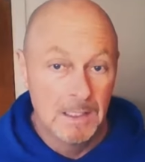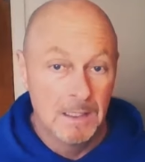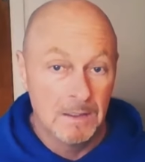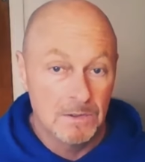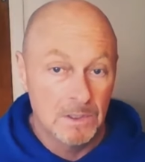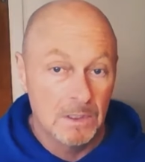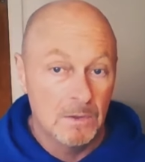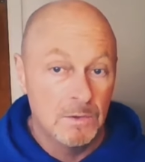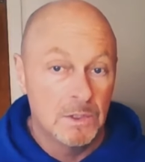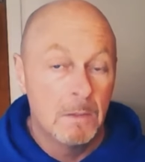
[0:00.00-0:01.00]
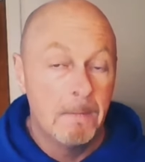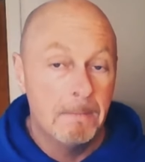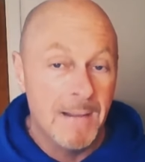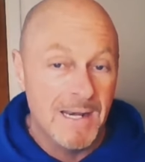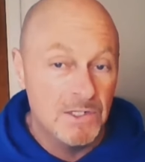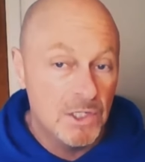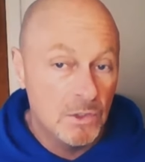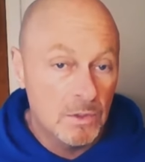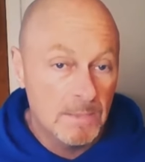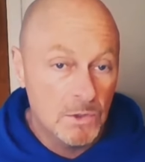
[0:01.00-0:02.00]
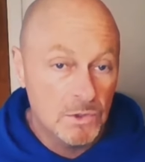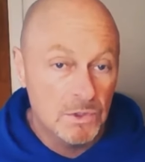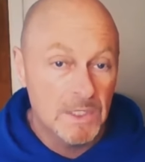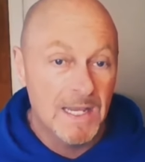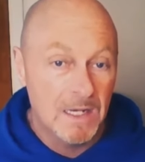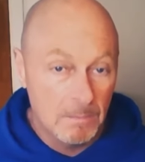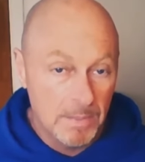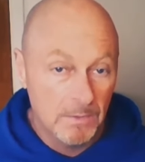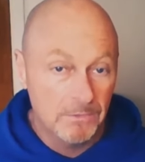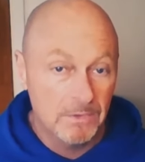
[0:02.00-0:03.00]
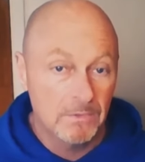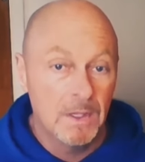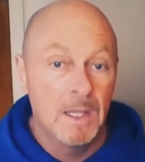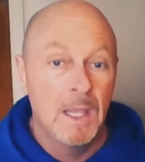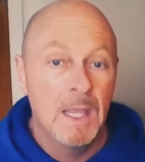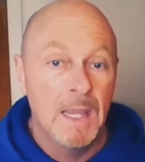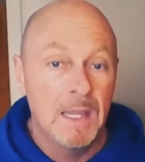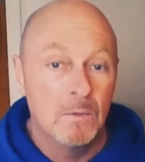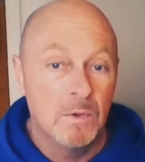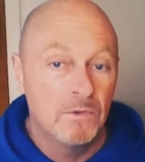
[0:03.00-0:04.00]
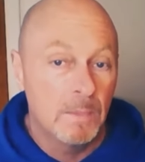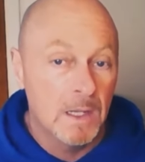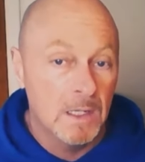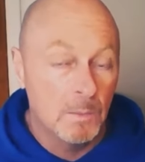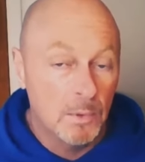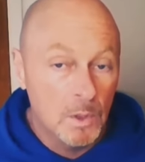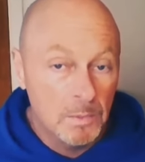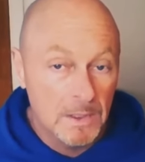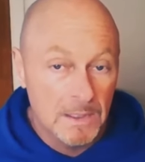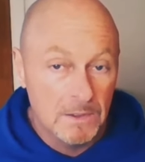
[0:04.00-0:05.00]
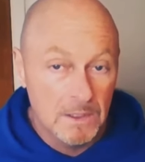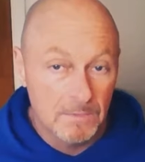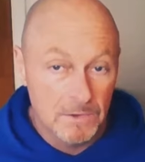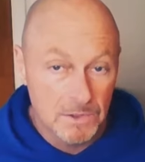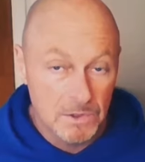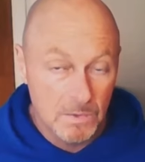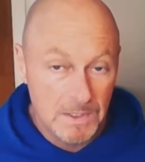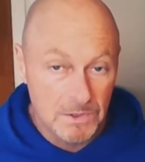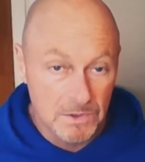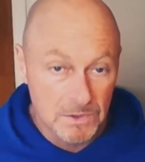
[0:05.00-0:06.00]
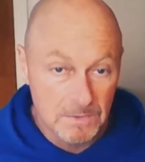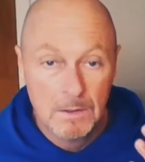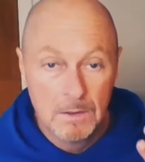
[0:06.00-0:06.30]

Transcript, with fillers: This includes managing your emotions and impulses and responding appropriately to different situations.